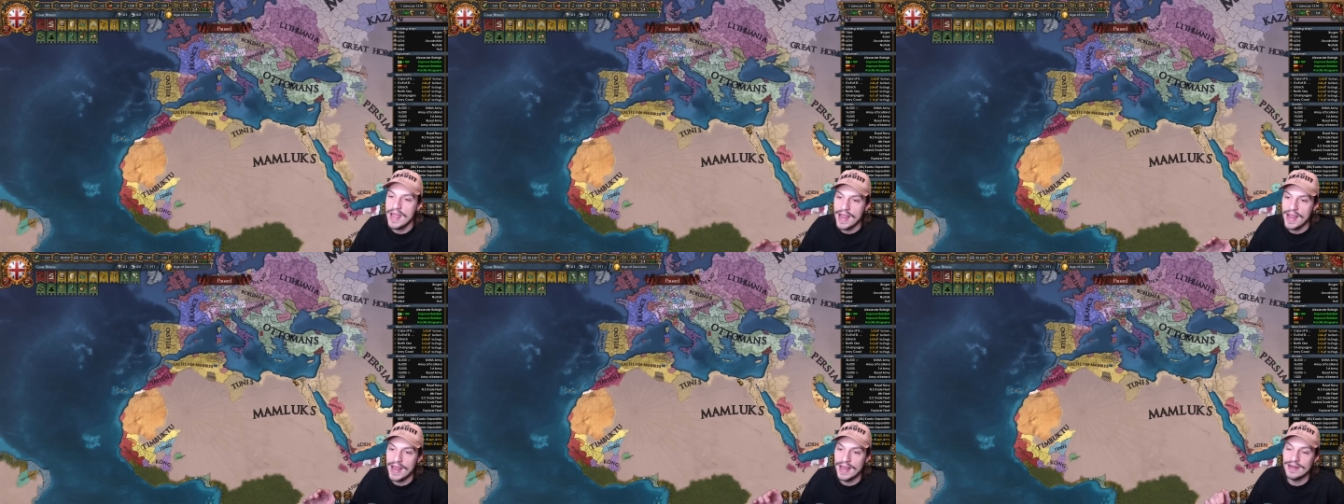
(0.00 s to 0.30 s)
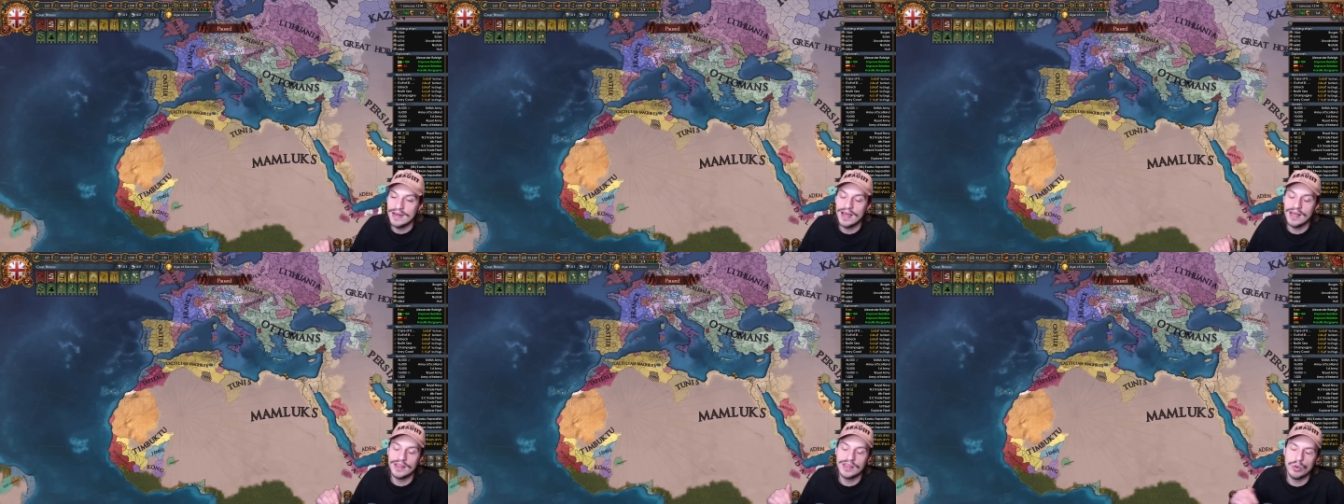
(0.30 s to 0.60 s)

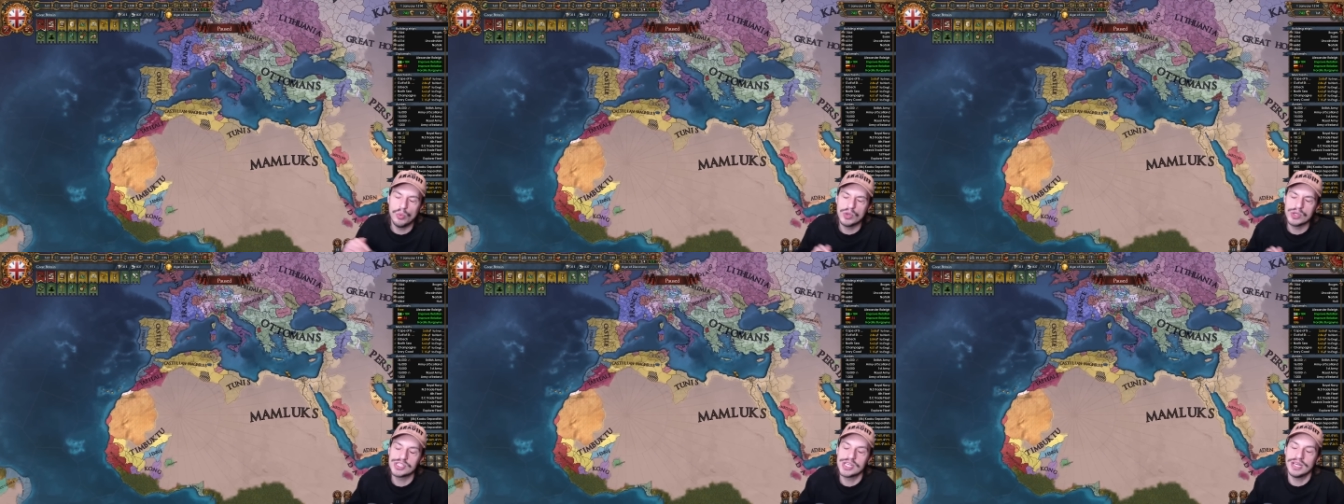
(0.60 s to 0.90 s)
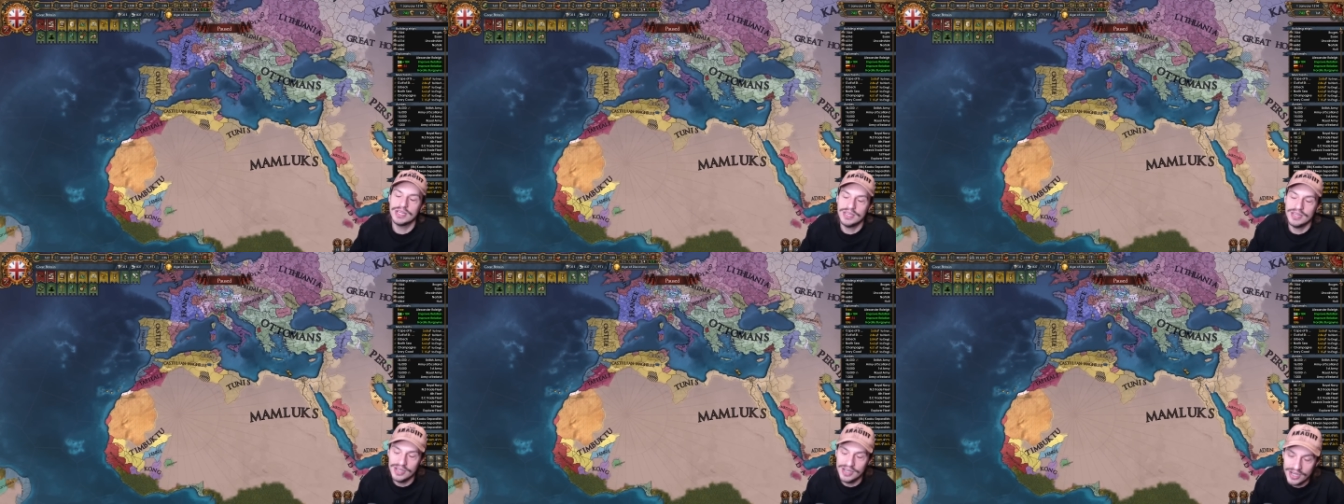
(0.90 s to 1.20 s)
And there was
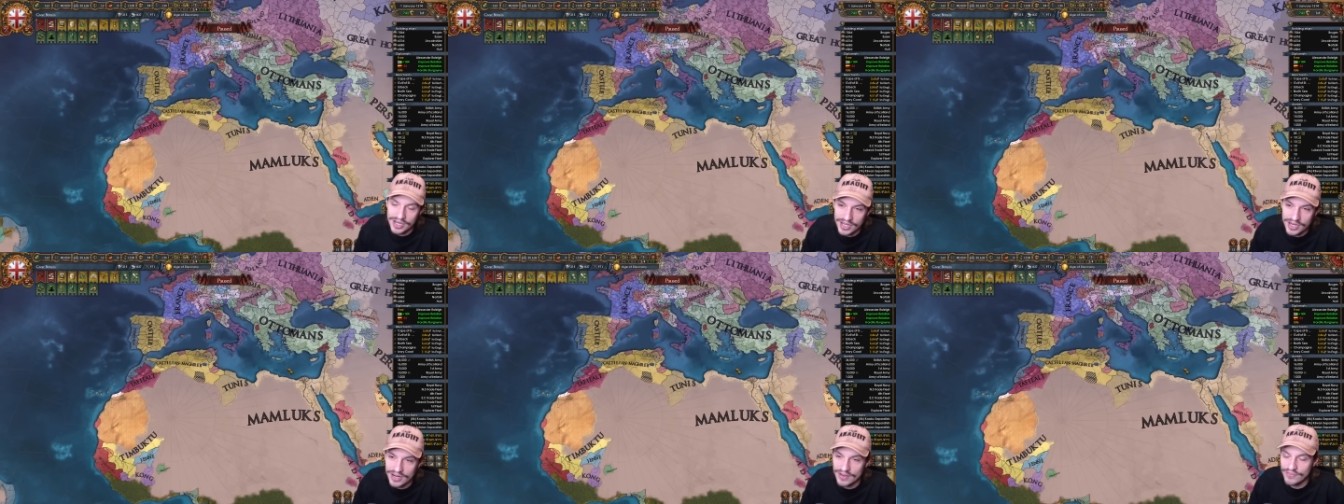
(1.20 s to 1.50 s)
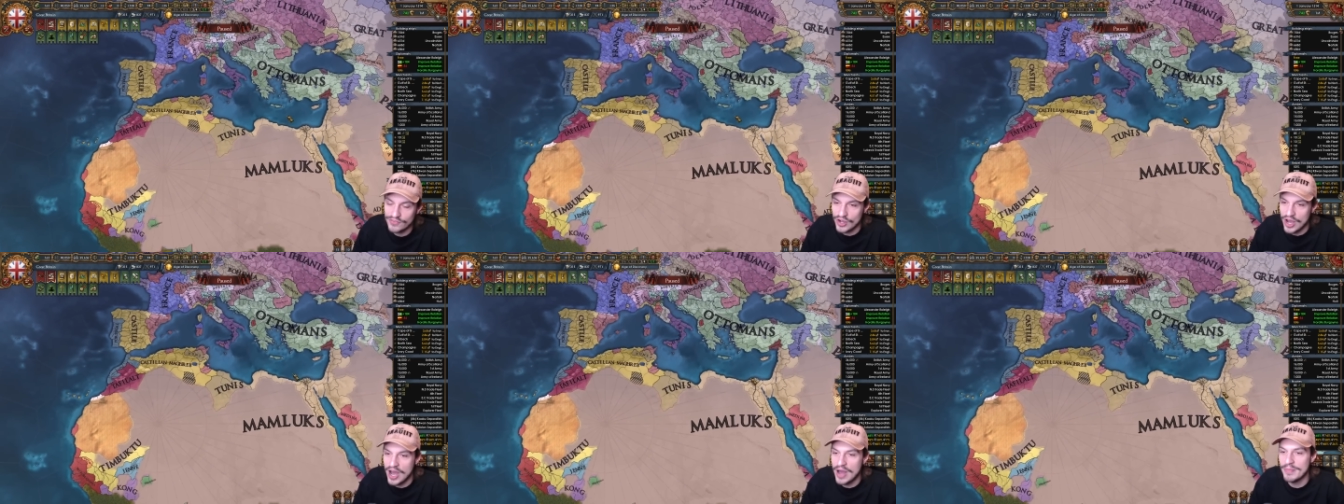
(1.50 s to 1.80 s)
a ton
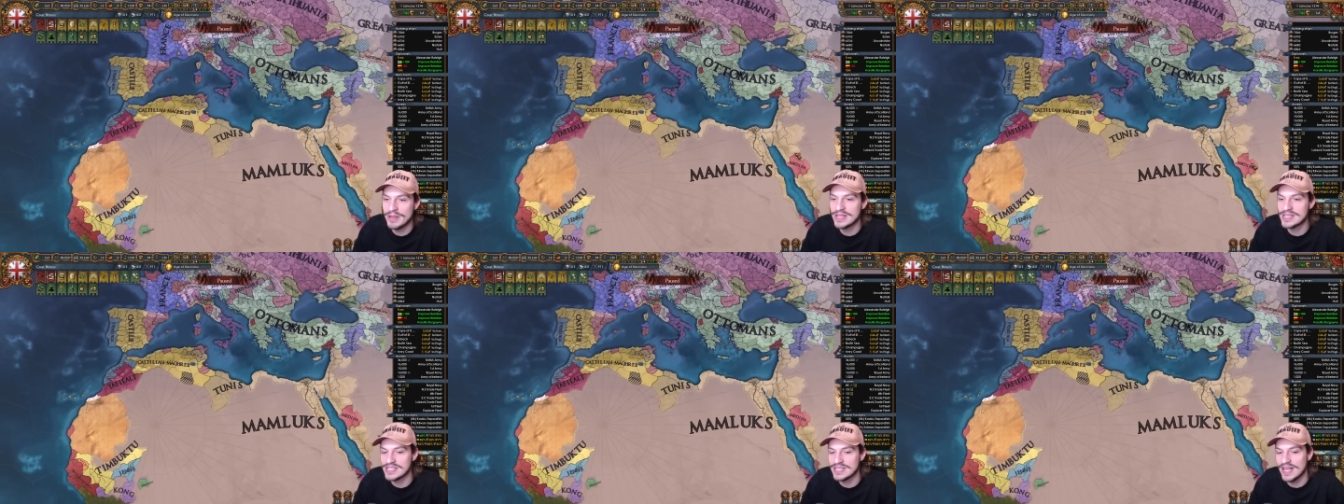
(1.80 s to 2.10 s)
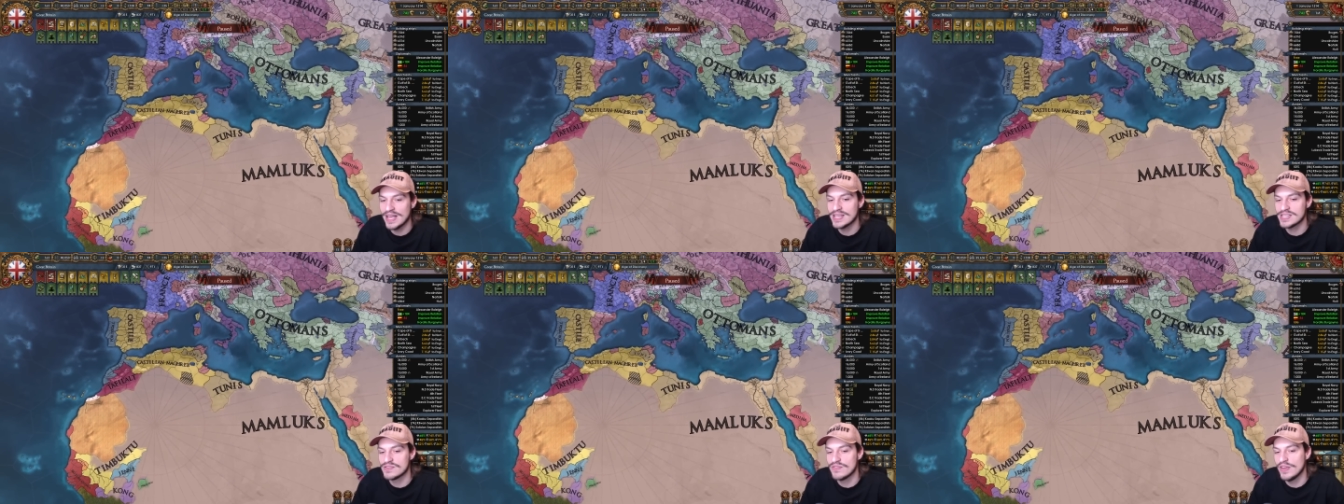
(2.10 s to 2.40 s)
of comments
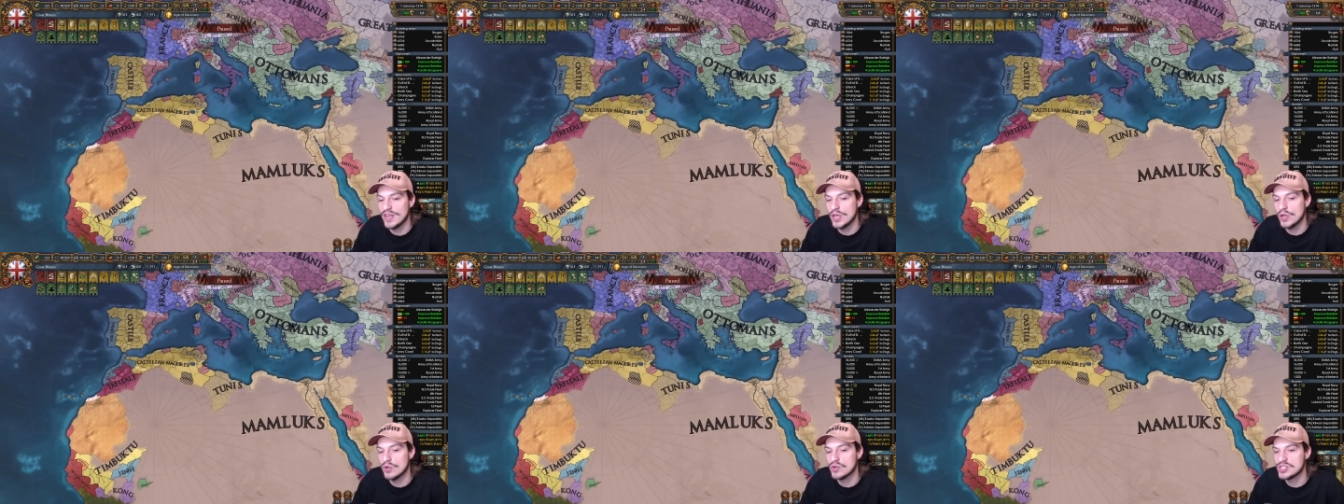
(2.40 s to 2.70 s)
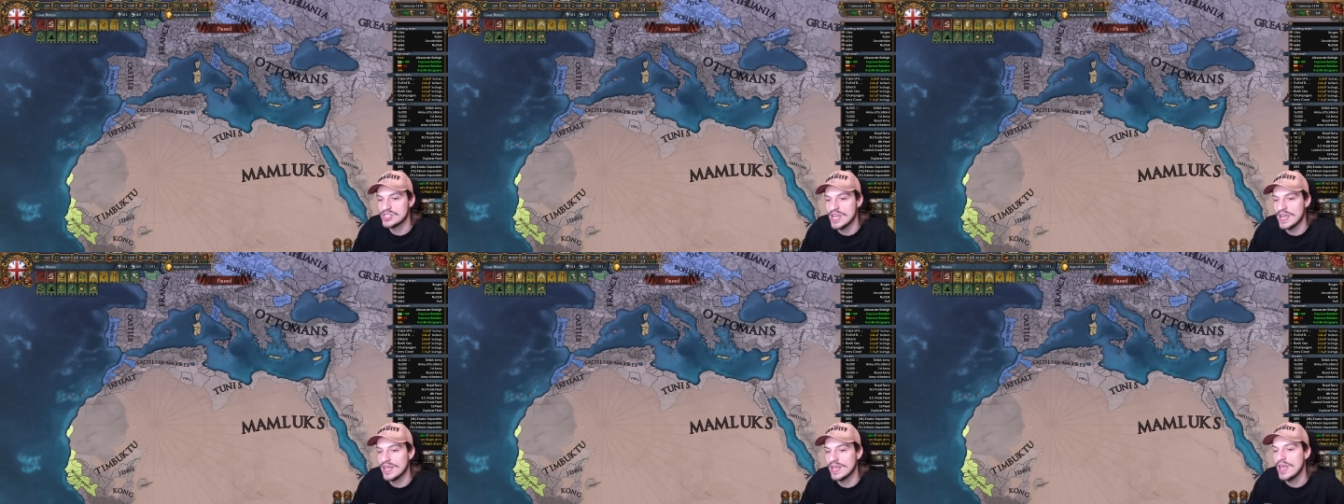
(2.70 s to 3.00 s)
last video
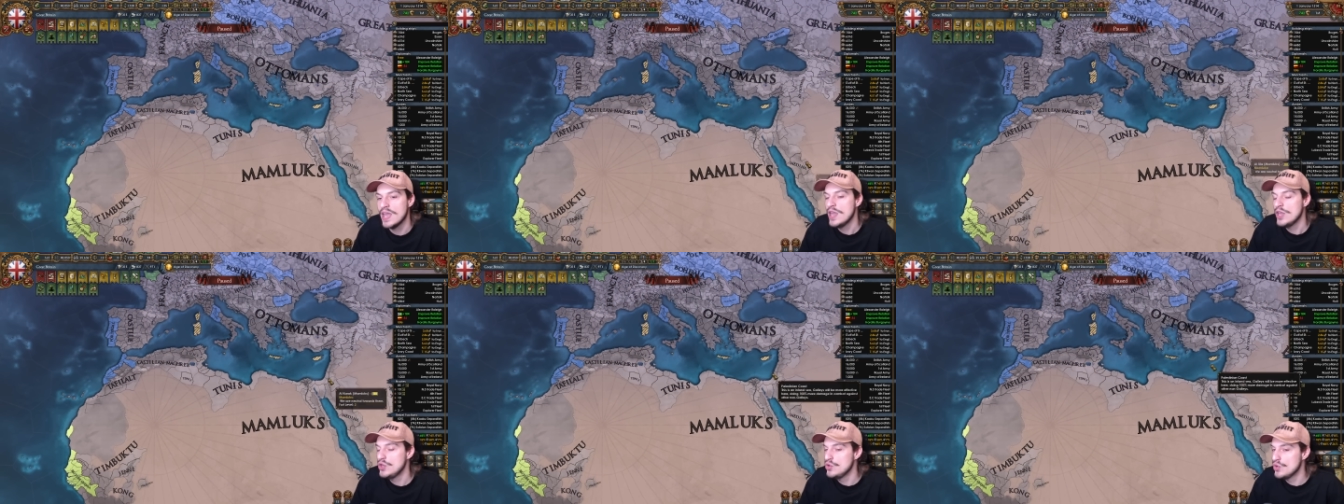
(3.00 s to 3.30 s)
saying